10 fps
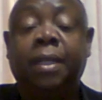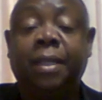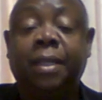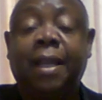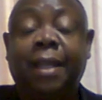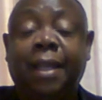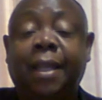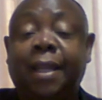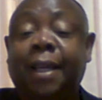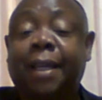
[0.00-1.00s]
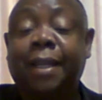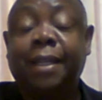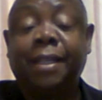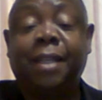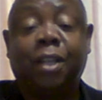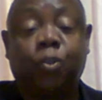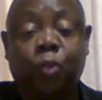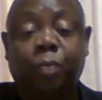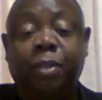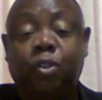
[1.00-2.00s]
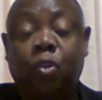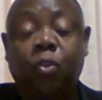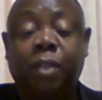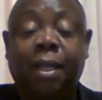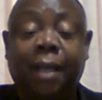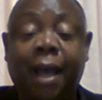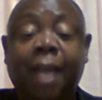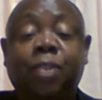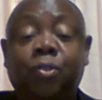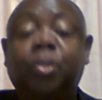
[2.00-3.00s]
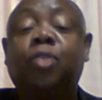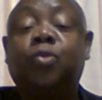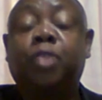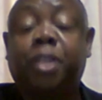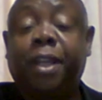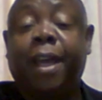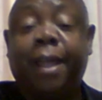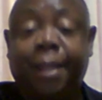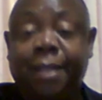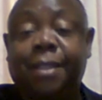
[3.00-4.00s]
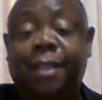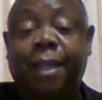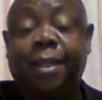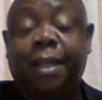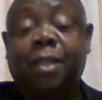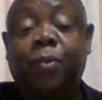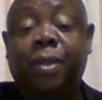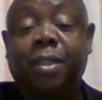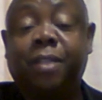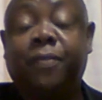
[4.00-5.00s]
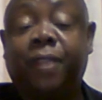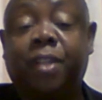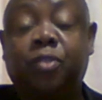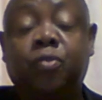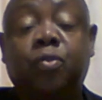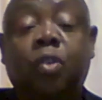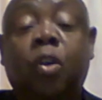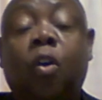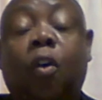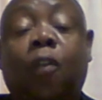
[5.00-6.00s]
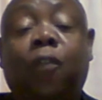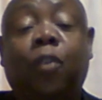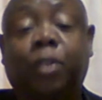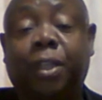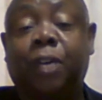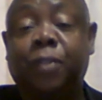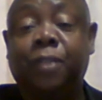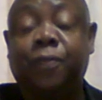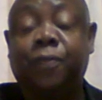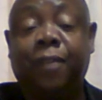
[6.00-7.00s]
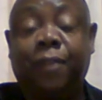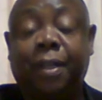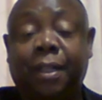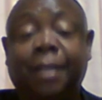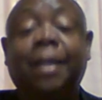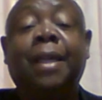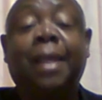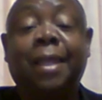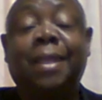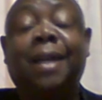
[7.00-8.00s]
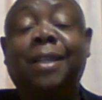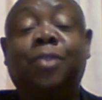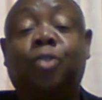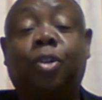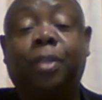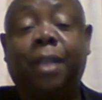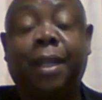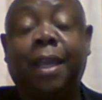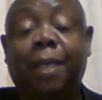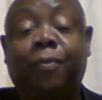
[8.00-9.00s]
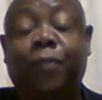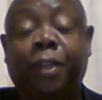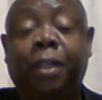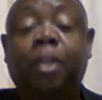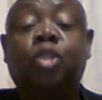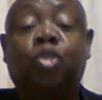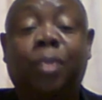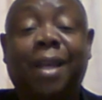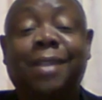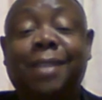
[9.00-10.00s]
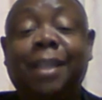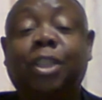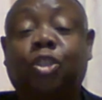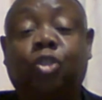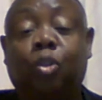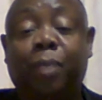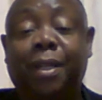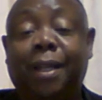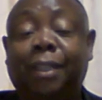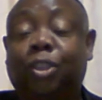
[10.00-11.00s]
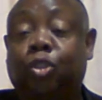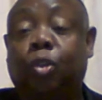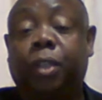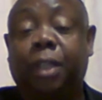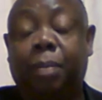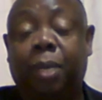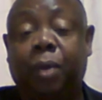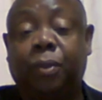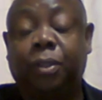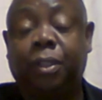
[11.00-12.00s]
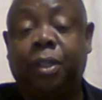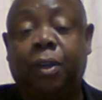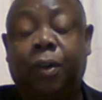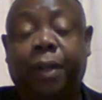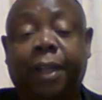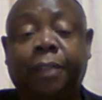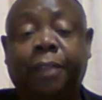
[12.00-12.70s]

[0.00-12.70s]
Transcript: The, the, the, the, creditors will be told that, guys, you need to share this cake that he was referring to of 4,500. That is called the rehab fee. So that's the installment that he's talking about. All right.